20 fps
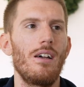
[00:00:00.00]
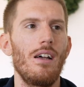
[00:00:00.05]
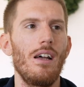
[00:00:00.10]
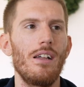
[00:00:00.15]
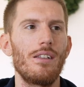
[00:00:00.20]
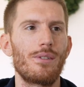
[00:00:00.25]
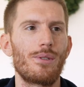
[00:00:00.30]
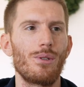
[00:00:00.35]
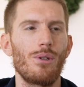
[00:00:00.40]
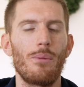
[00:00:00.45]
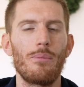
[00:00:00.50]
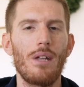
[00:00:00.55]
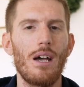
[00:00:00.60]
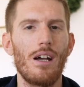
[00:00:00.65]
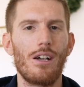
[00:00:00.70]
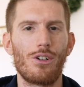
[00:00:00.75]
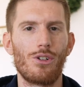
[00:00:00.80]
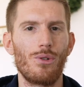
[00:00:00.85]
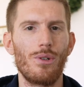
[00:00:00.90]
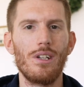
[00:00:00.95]
And so I'm
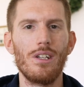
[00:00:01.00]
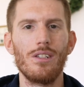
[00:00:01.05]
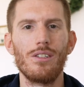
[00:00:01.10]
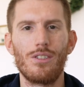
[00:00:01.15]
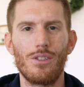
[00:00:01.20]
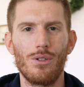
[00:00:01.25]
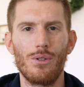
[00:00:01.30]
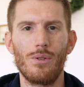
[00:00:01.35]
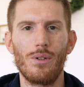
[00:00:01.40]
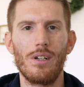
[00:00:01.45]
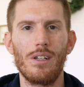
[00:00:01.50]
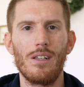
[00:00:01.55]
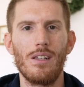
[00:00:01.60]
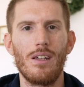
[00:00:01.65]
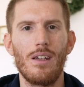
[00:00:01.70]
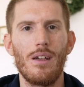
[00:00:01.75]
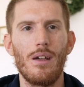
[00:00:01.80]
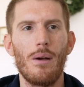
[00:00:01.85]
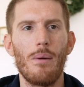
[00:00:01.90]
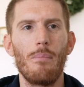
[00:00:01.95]
not green to it.
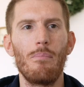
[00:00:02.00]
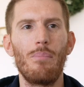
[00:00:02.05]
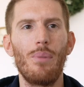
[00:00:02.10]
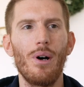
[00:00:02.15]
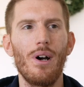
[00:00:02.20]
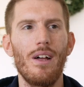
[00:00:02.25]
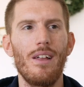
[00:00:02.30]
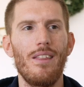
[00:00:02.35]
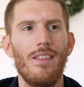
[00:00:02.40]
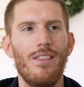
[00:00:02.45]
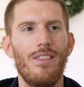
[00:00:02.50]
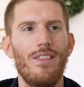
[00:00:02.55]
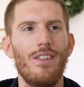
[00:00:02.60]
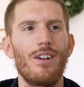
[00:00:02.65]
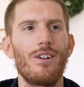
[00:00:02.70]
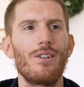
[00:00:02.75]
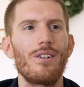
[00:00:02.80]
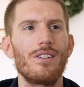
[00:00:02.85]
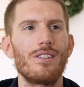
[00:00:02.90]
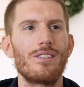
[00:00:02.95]
But
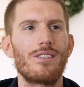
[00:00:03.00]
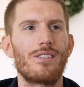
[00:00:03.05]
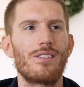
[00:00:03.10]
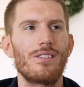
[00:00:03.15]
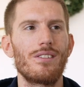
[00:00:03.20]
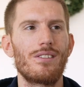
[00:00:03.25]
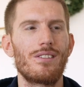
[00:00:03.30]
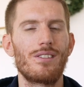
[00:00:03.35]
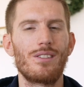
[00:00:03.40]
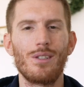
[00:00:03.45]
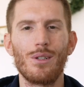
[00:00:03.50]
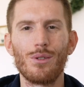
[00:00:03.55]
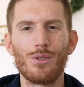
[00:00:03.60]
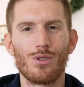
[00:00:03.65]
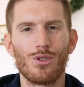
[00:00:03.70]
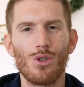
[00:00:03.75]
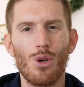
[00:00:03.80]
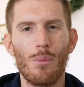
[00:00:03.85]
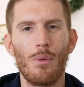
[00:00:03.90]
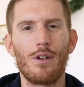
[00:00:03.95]
there is still
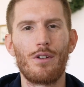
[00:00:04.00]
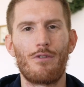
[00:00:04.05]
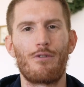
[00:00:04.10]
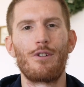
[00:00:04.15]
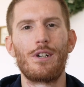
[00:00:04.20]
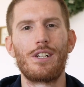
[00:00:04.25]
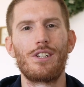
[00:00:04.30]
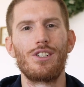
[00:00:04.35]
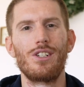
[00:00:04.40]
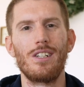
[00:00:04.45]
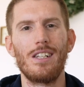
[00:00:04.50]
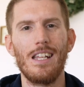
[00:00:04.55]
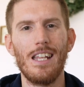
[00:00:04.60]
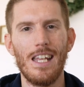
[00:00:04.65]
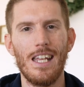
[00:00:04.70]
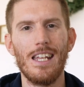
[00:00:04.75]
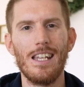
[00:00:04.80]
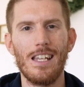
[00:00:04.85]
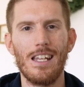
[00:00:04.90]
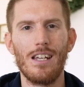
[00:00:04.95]
so much friction
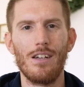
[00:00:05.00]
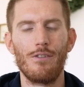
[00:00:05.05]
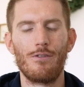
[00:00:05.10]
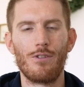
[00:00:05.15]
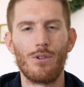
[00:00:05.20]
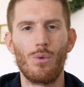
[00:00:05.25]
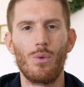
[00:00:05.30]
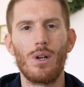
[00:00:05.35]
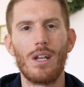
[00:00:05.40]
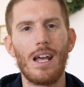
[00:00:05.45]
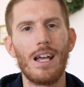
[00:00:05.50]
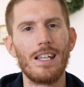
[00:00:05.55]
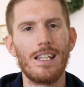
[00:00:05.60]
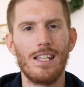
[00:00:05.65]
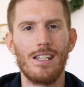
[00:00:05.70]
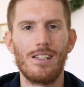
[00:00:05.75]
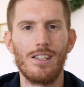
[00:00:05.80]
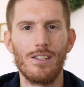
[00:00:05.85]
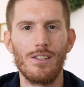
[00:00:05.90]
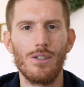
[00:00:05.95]
in it for what I
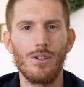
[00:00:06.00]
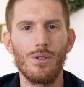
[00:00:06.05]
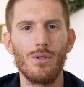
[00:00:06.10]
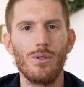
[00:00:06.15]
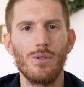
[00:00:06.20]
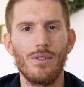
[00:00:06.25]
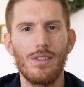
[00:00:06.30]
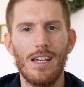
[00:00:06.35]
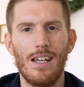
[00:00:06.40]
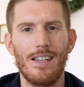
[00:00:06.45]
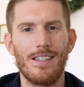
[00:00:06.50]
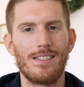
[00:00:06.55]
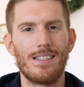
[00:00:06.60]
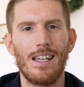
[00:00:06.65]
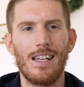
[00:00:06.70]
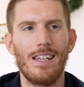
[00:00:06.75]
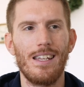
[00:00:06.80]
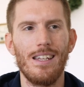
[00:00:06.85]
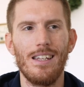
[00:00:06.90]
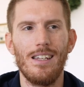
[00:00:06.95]
need to do that it's
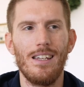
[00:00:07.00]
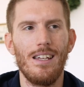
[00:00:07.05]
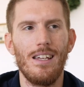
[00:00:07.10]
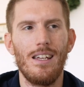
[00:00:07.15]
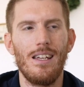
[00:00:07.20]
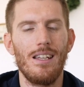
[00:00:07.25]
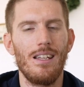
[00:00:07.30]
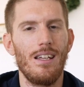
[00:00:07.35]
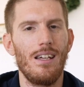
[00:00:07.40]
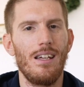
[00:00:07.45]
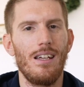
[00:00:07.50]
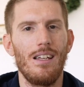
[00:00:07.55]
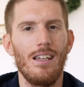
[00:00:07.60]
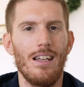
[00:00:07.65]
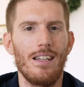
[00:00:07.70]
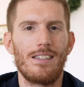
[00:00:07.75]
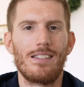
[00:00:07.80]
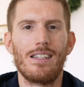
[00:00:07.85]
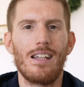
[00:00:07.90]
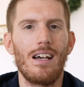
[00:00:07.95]
like,
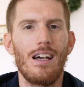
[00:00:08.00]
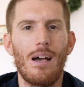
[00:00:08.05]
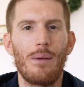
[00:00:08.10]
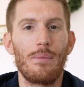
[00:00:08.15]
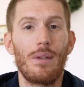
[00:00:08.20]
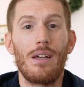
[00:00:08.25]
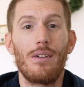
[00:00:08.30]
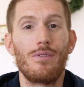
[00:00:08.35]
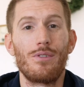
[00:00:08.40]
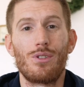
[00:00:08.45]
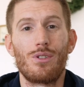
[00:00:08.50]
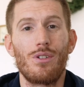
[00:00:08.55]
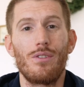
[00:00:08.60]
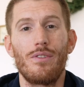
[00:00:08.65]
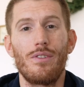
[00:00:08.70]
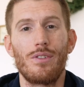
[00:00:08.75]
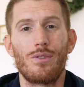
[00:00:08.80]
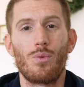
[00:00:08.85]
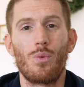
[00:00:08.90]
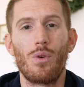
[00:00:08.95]
it's not, I'm not even sure if
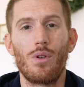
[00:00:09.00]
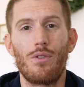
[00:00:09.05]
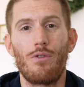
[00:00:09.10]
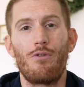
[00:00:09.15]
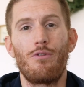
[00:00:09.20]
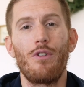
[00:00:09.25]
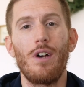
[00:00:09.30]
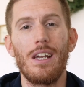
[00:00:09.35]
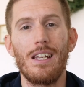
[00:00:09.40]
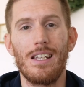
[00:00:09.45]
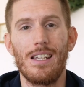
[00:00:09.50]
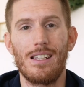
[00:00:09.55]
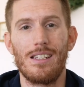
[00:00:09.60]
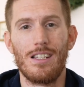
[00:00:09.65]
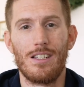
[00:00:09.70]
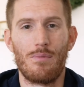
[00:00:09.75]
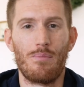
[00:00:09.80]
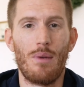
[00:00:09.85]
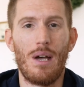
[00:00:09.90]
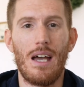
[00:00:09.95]
it's worth fighting
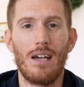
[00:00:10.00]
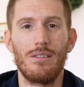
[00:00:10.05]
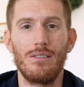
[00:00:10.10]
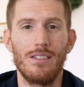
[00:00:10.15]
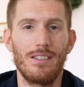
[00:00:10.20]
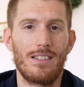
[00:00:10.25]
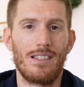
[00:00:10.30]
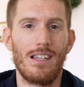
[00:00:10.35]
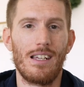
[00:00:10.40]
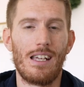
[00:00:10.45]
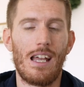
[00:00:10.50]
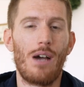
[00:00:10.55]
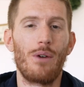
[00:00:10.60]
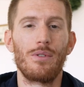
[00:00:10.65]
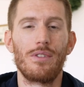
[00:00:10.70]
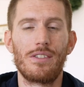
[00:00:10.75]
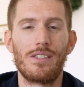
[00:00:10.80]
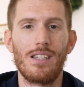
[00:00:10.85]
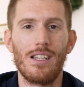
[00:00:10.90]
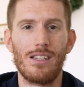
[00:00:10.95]
this battle. It's like I
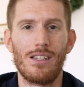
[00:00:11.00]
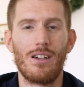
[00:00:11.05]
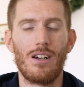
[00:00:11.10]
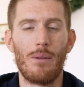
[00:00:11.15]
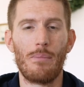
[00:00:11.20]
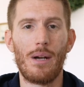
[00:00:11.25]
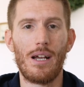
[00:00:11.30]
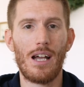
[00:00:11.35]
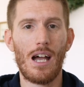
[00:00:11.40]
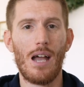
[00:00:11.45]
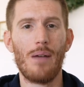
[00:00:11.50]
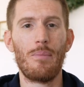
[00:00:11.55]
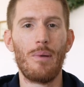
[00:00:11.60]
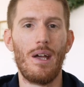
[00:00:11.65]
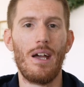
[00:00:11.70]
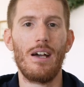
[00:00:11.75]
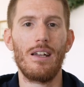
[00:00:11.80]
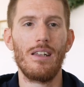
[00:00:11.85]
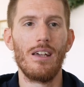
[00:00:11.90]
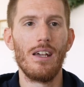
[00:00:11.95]
would sit there on my
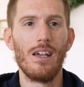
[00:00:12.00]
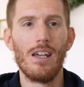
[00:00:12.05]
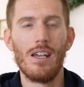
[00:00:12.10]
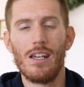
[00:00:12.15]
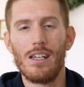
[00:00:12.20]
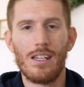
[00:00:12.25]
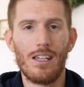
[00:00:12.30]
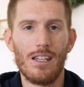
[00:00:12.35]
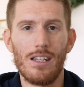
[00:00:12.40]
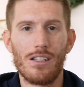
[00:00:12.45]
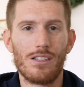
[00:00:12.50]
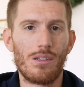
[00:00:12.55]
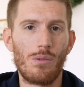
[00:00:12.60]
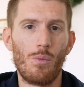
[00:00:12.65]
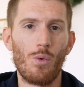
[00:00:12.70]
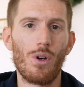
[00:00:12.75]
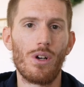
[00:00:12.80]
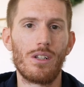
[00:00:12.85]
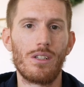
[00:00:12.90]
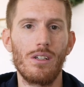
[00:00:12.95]
iPad getting some
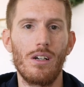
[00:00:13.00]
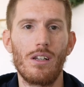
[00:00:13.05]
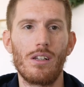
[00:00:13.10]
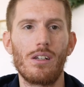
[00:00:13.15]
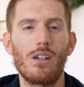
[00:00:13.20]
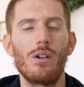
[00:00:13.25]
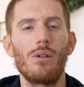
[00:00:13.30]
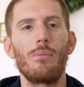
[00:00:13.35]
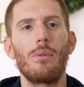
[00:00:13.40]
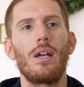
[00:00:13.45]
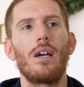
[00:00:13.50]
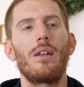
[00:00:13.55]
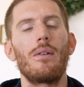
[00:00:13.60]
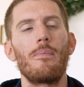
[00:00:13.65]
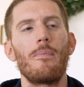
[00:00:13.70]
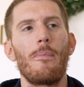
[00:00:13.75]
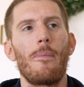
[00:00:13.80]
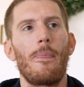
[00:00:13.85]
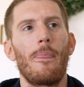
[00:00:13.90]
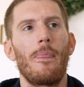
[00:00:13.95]
work done and go, man,